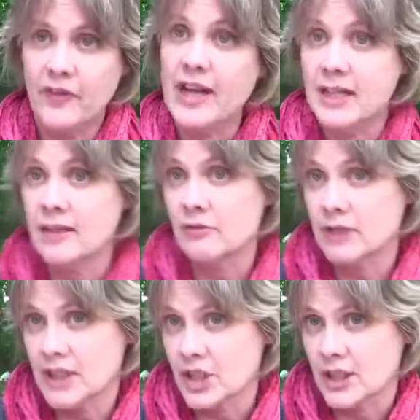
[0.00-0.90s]
fighting
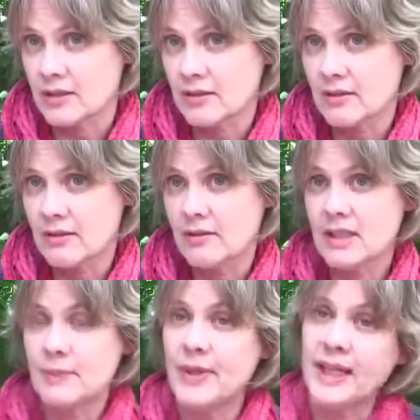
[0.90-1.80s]
religion,
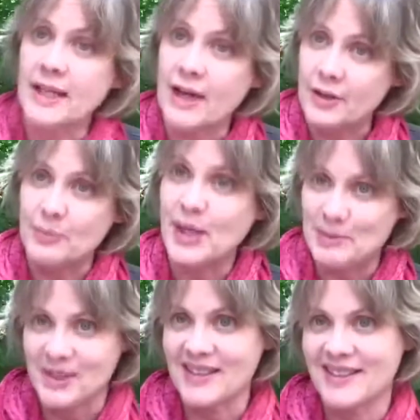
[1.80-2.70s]
speaking out in
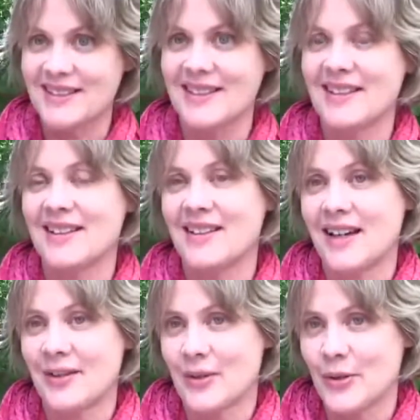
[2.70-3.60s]
public,
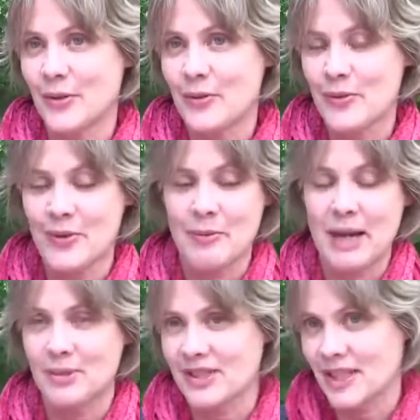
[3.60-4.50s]
although the
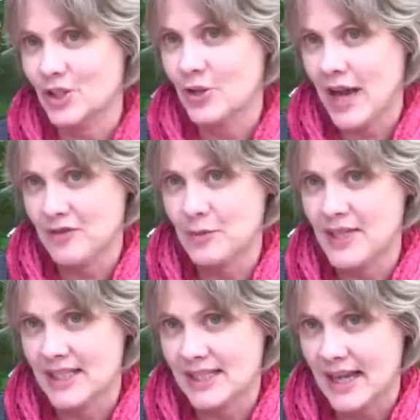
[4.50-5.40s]
Bible says you have to
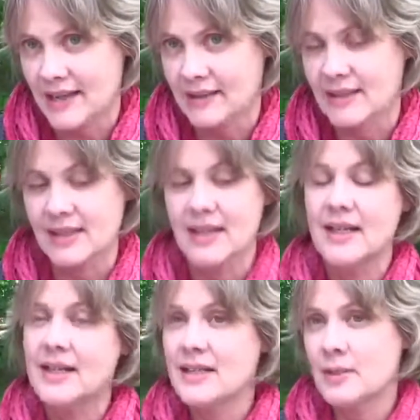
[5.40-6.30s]
be in silence,
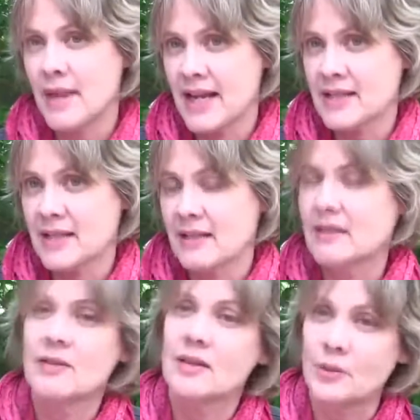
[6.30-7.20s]

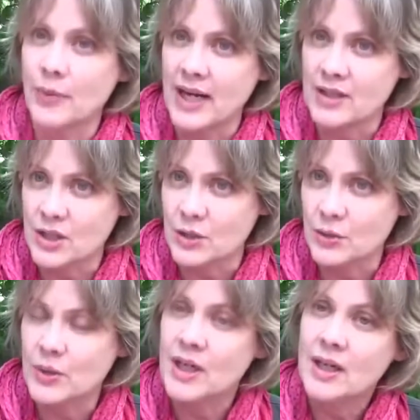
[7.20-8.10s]
demanding the right
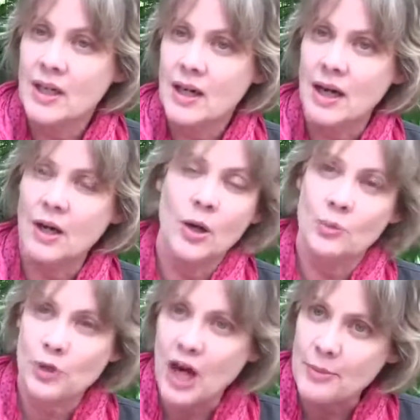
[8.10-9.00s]
to
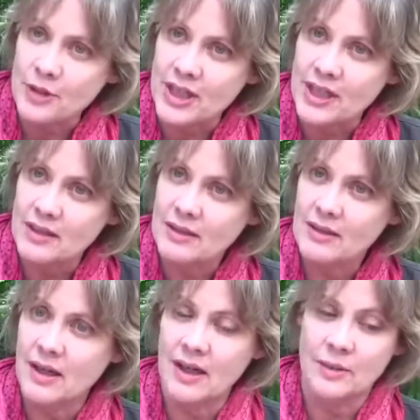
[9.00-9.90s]
own property,
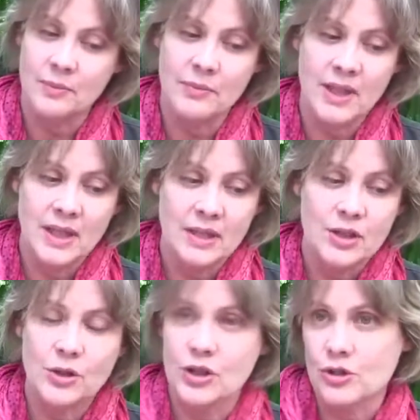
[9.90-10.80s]

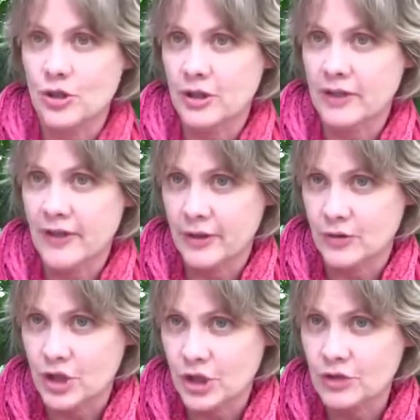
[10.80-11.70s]
to control of our
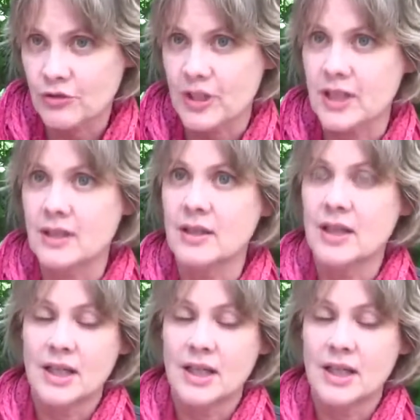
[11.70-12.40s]
own children,